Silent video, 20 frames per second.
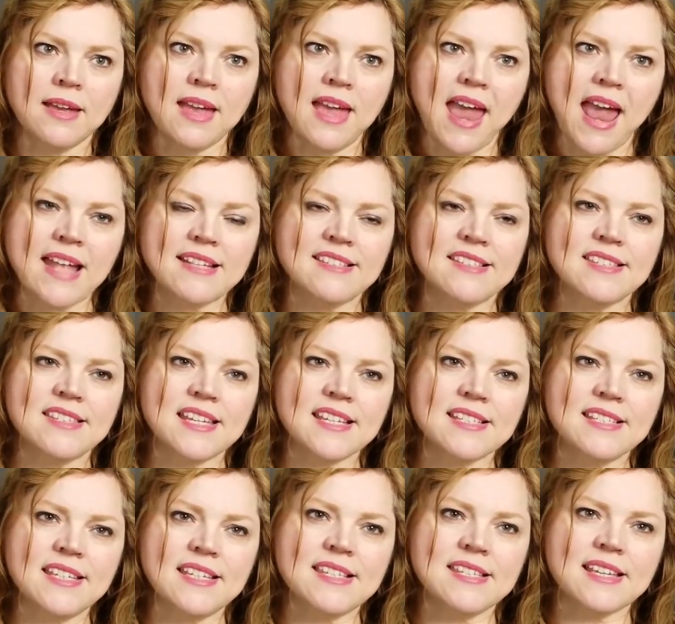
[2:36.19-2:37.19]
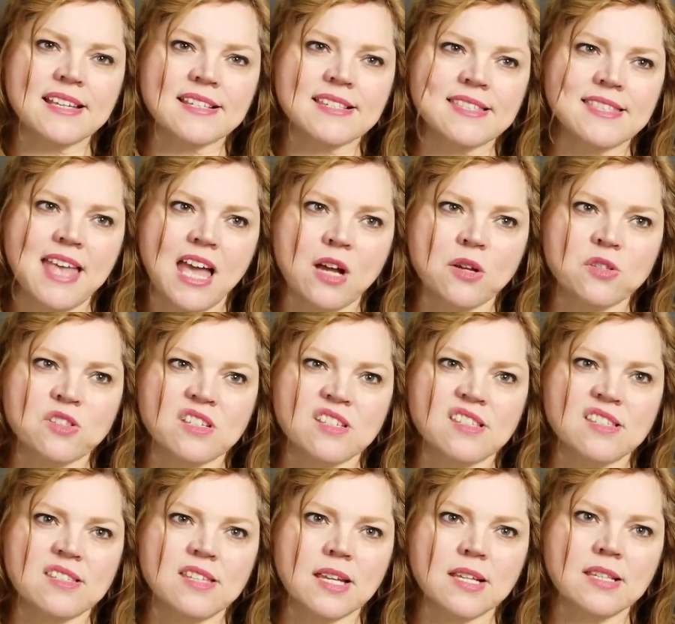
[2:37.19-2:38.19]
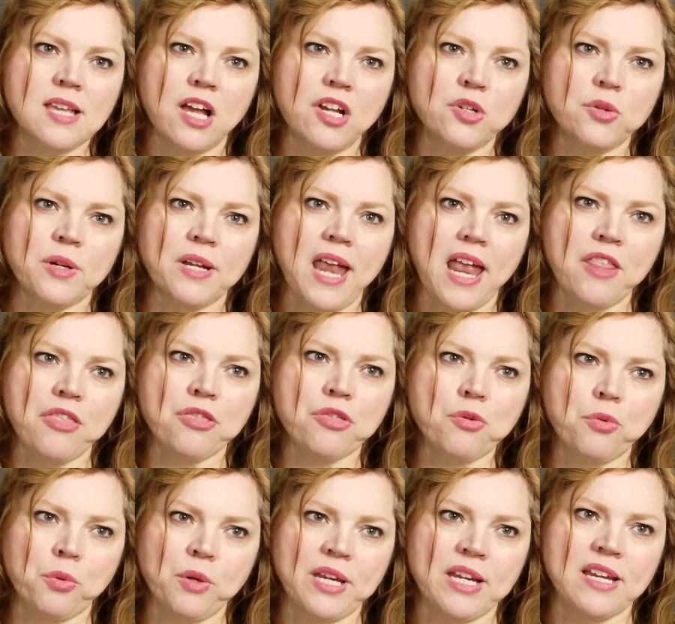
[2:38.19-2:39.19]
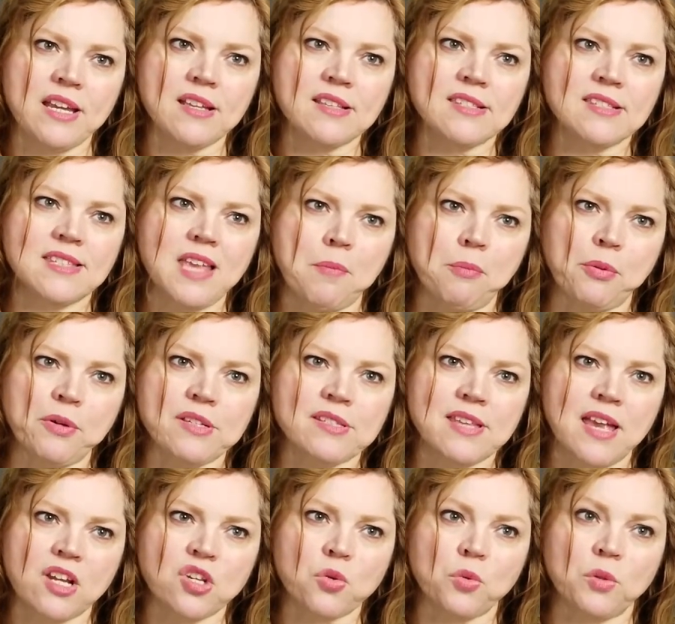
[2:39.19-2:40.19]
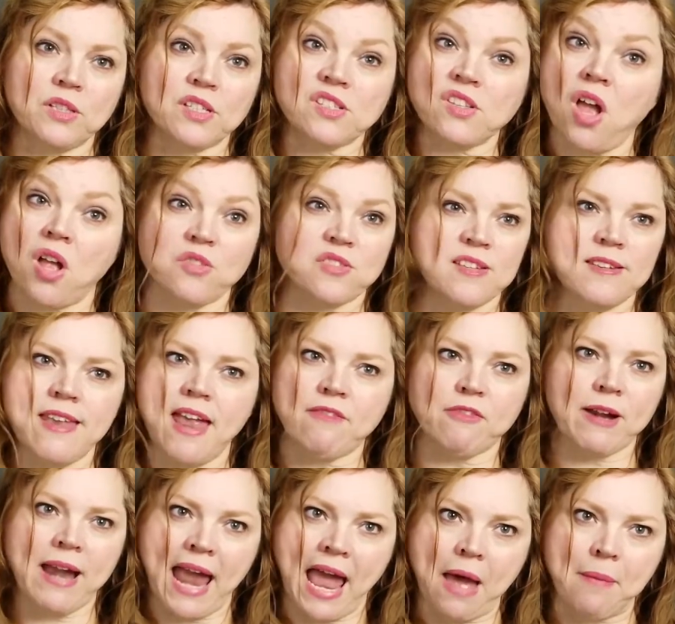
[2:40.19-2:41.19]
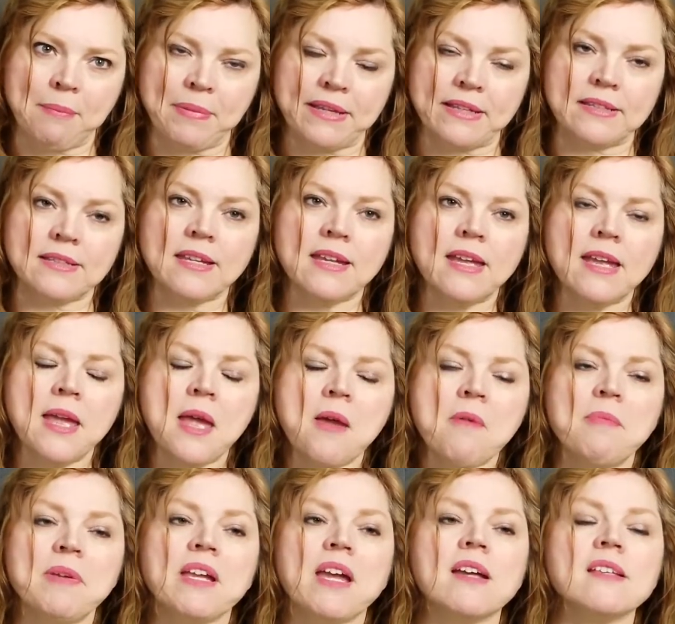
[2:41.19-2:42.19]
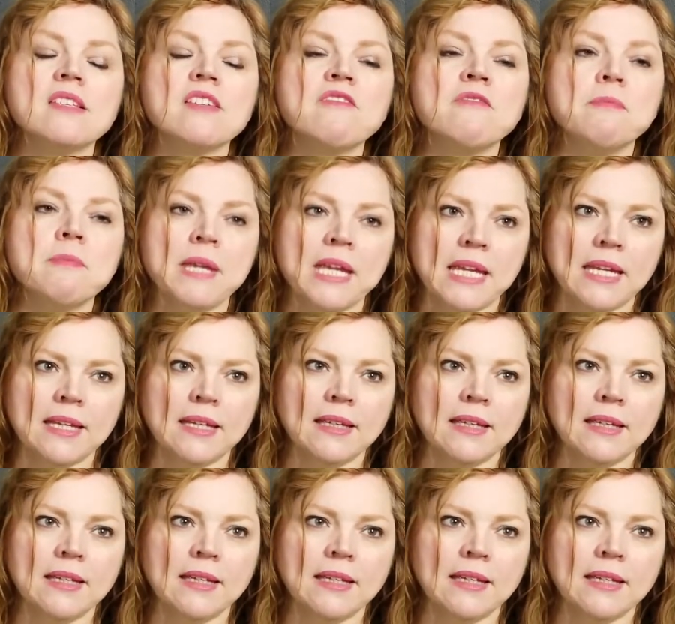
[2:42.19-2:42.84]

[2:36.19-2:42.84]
and 66,603 separate sexual assaults never happened because of me.